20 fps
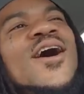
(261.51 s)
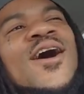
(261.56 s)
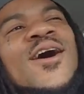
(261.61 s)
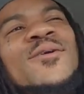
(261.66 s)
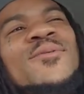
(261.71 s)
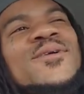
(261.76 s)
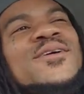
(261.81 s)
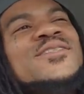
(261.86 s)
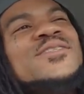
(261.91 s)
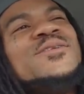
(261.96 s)

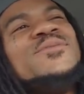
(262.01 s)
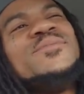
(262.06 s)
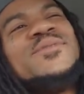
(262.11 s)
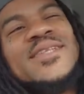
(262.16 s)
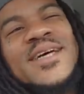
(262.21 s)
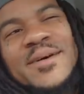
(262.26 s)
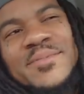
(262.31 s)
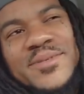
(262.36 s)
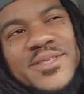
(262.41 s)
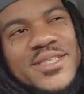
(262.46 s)
always do
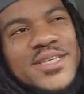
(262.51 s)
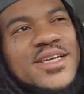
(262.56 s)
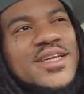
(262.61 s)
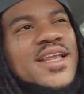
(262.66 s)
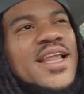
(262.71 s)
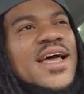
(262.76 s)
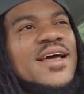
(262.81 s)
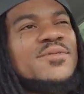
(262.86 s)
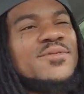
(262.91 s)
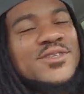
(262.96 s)
dumb shit
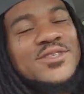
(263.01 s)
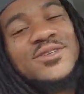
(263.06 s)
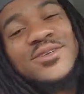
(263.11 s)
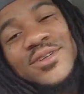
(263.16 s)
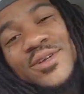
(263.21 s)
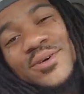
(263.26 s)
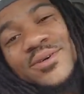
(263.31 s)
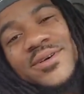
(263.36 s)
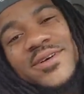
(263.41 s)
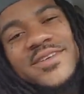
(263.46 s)
like what you
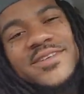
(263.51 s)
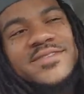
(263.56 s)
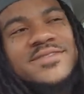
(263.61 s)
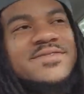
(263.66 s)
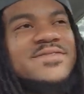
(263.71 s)
doing